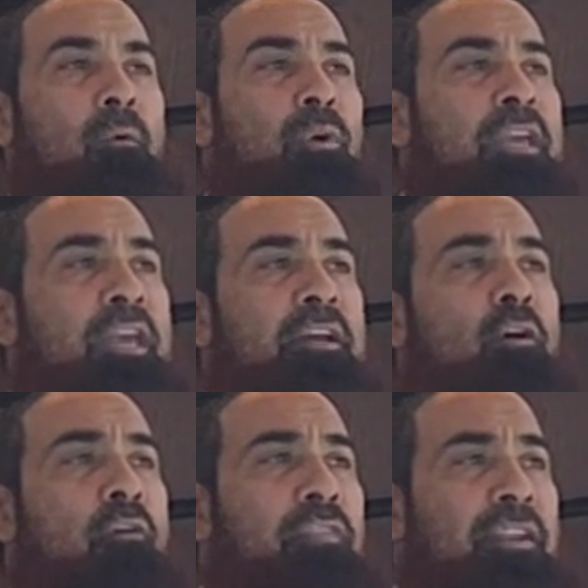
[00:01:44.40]
we hear
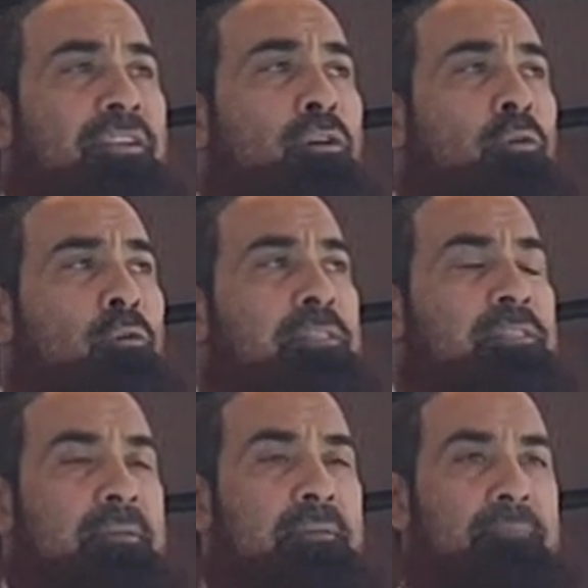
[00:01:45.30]
on the
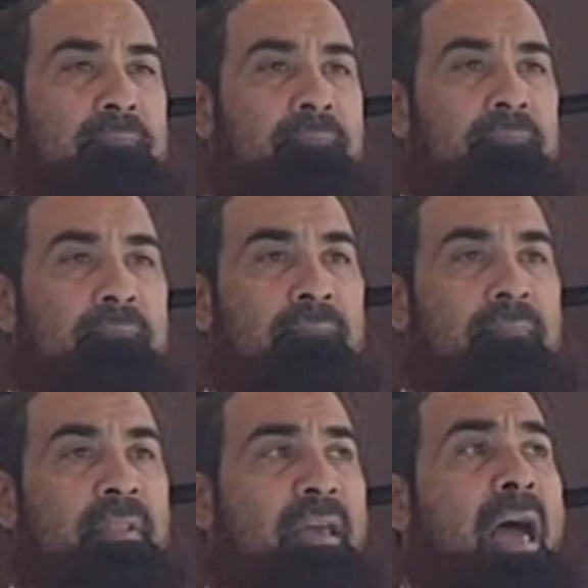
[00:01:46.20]
news,
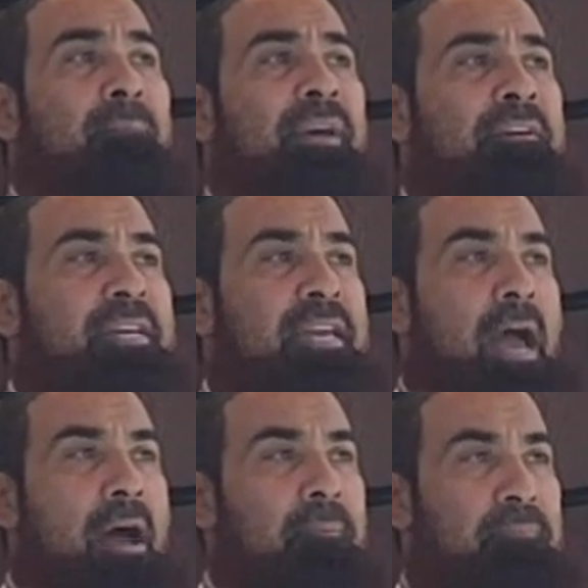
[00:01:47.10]

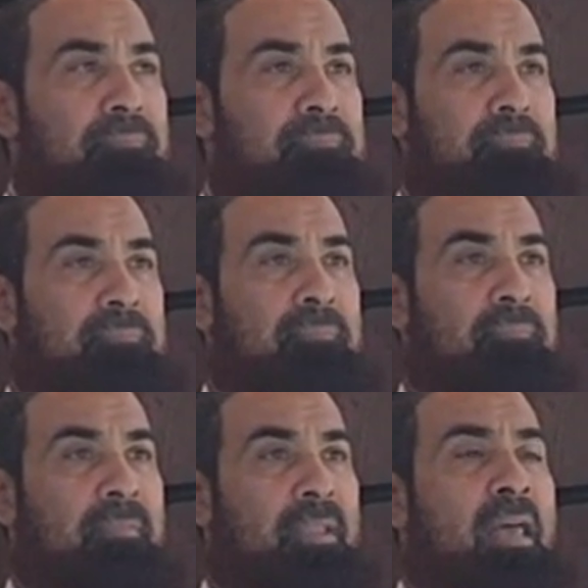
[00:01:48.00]
America
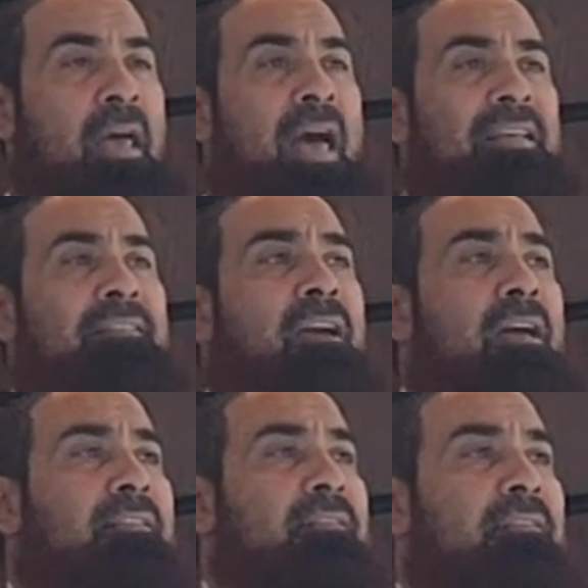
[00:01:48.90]
has
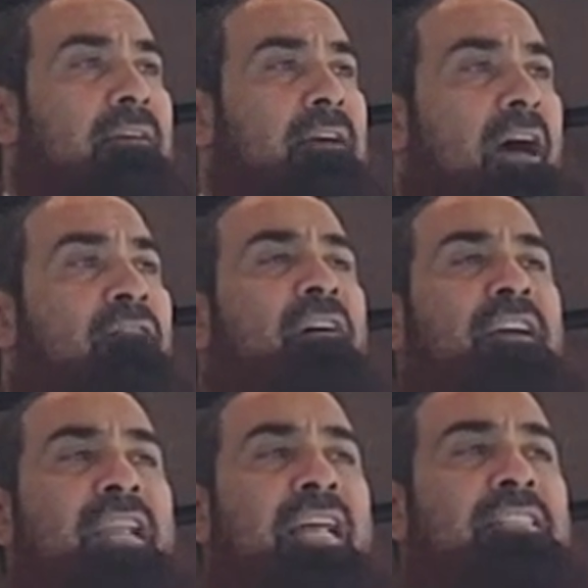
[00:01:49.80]
got a
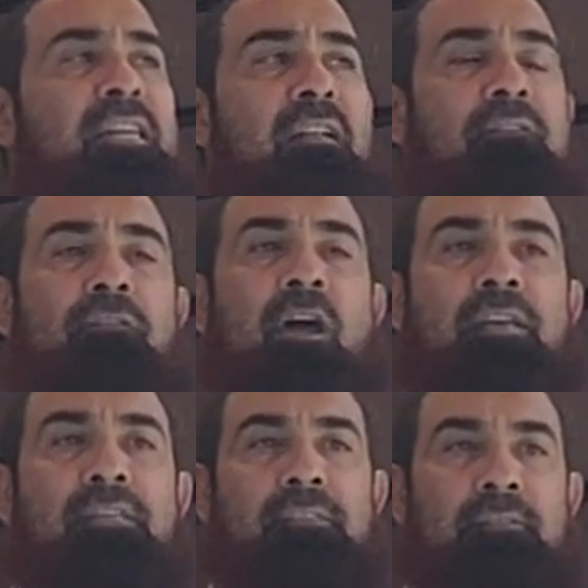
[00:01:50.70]
financial
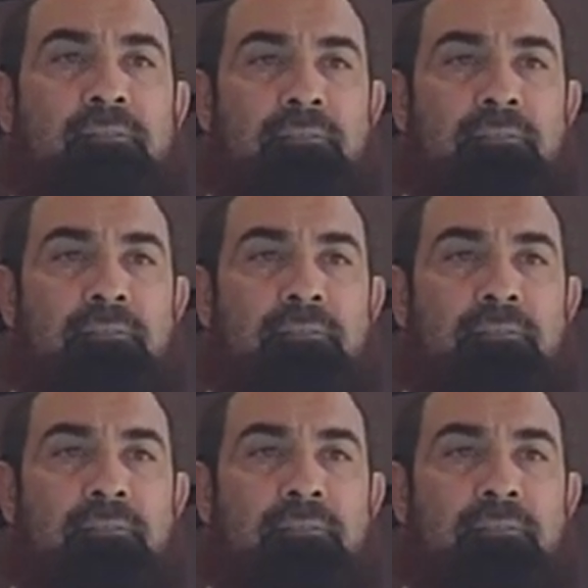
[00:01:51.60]
crisis.